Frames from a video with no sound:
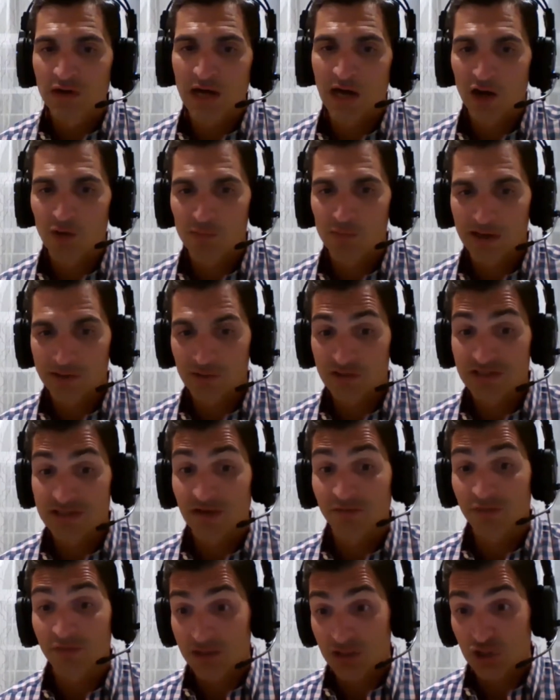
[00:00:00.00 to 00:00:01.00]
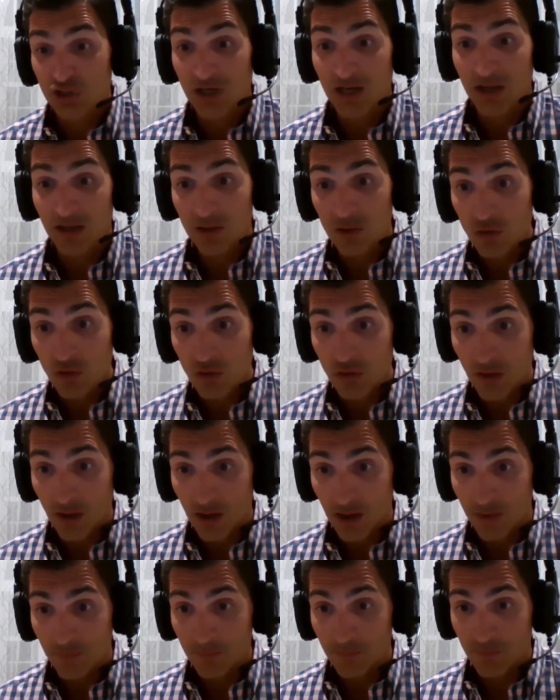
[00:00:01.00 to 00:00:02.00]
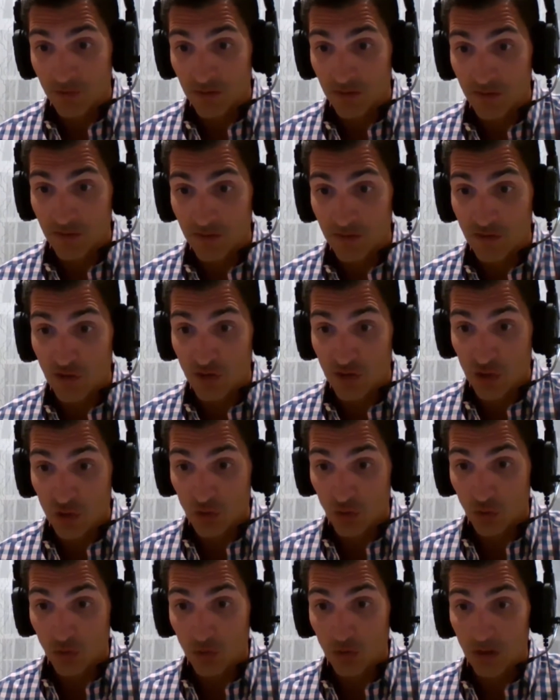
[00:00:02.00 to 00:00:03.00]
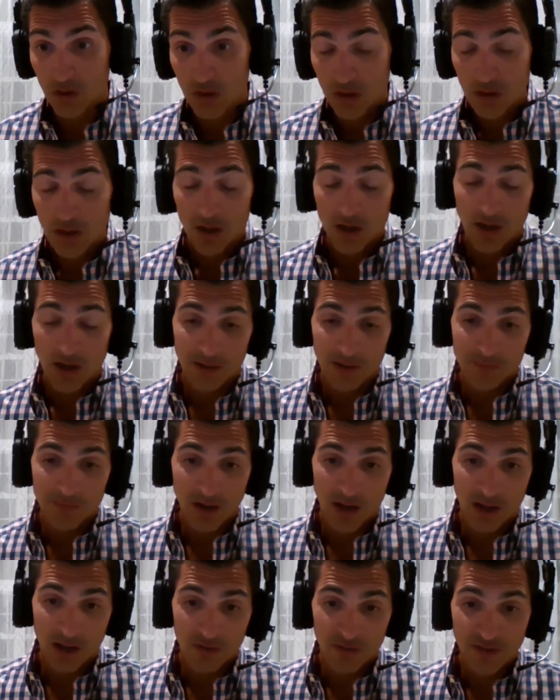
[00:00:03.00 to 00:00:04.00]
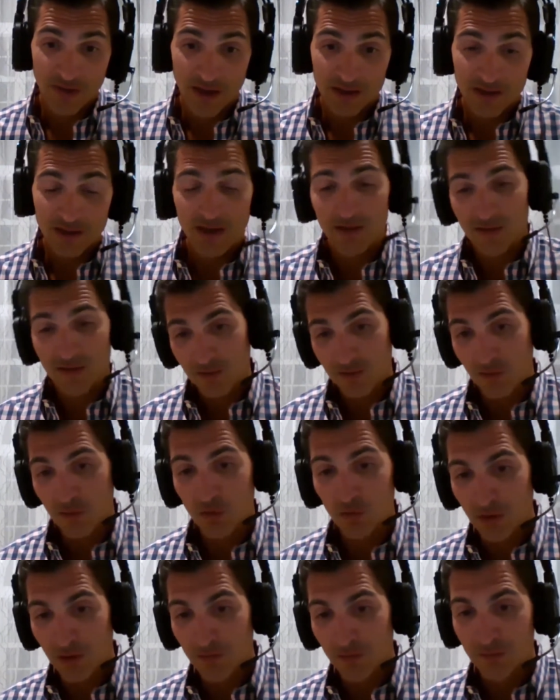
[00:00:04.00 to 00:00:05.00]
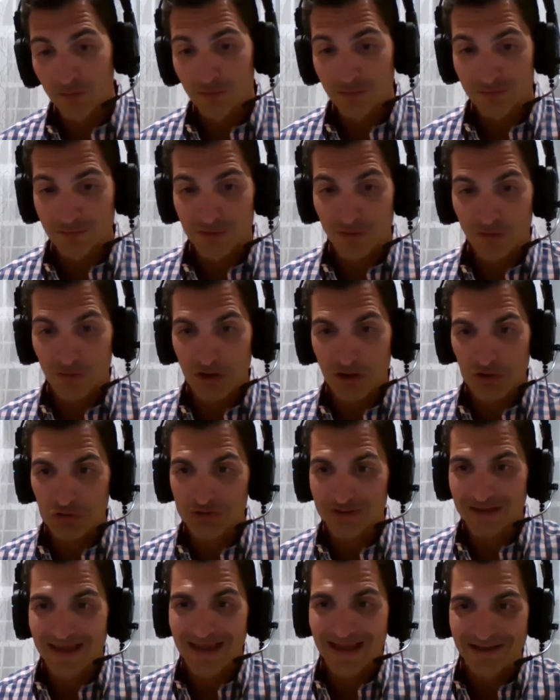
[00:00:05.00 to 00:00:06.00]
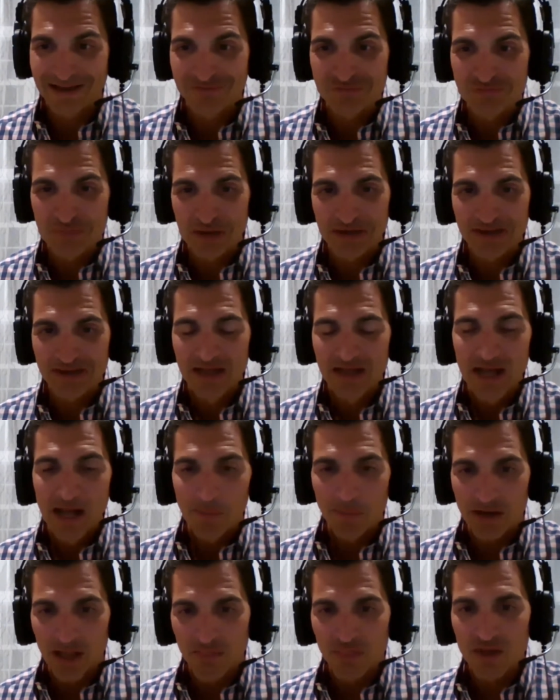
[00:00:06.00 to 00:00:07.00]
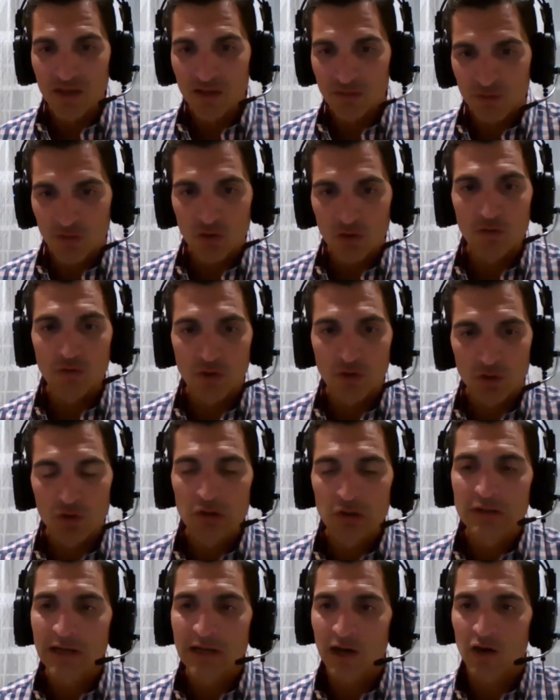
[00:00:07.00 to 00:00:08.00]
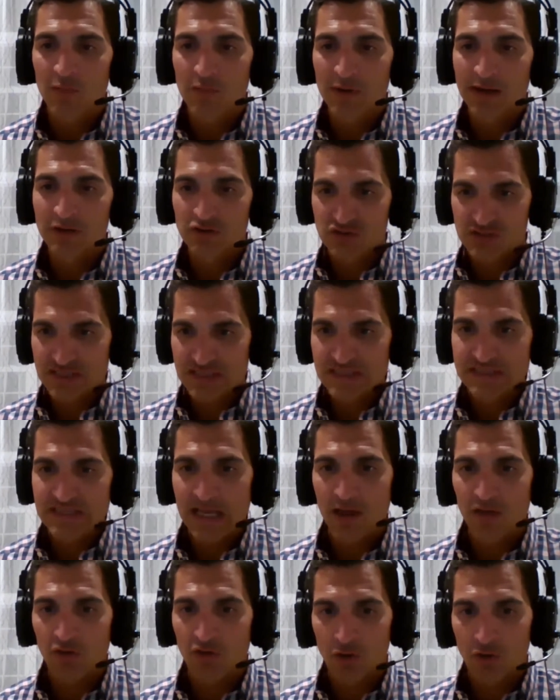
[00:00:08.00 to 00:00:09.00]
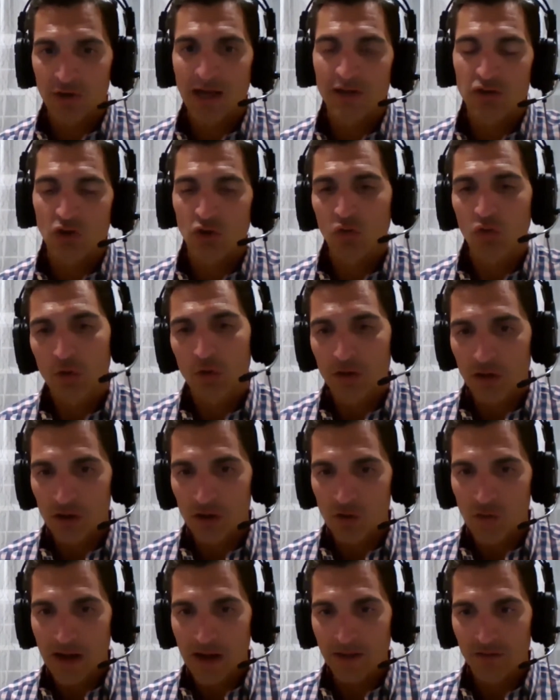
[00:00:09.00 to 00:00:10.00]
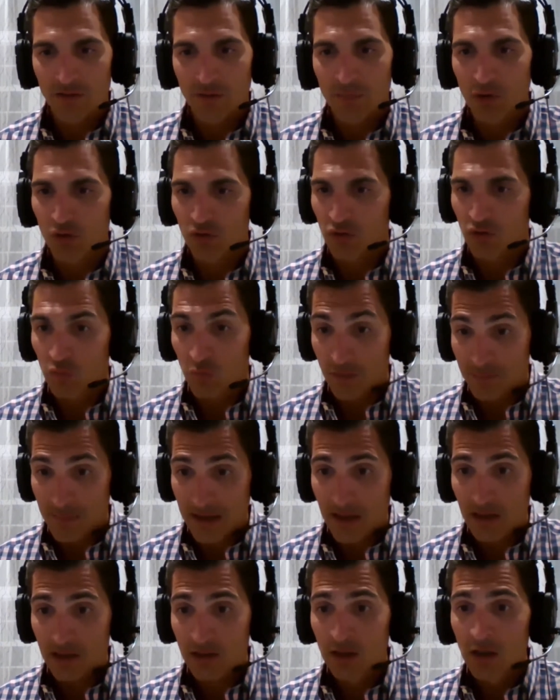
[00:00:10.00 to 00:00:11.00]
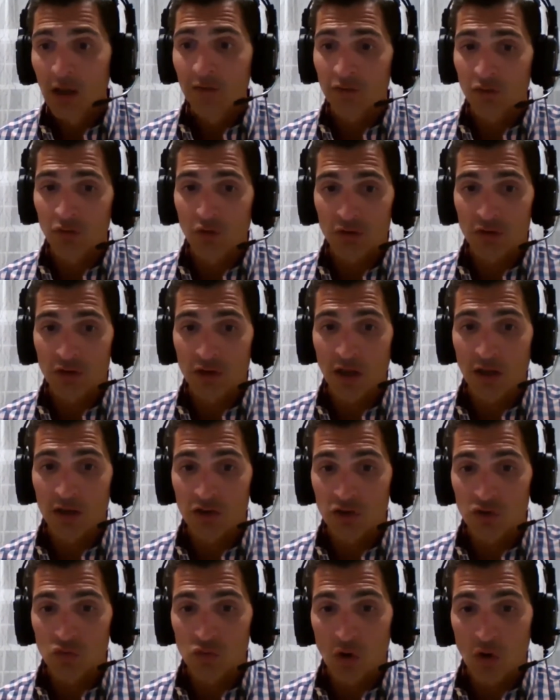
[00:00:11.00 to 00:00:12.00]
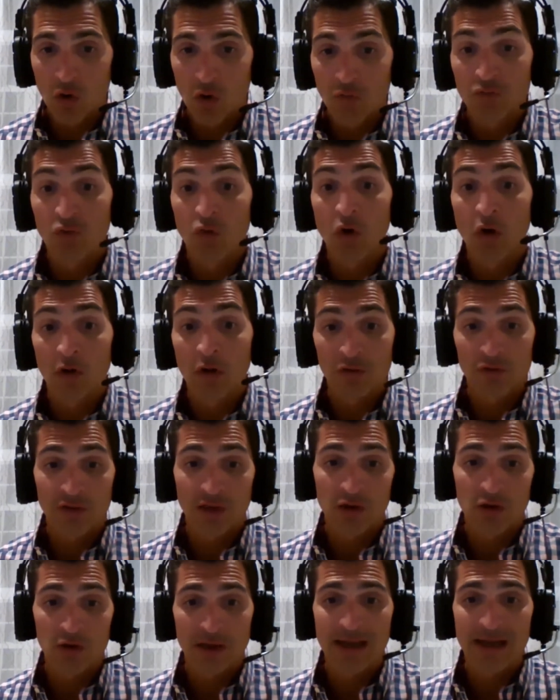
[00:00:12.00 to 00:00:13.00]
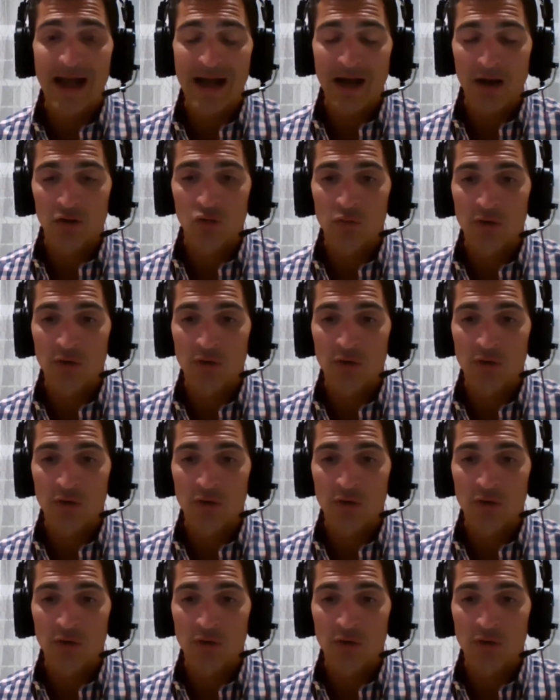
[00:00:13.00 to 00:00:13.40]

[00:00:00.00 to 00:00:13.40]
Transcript: chiropractor has definitely changed since its initial onset. Again, that's a whole nother discussion to have, but I think the good chiropractors these days are not just looking at you as a person with pain. They're looking at you overall and saying, okay, how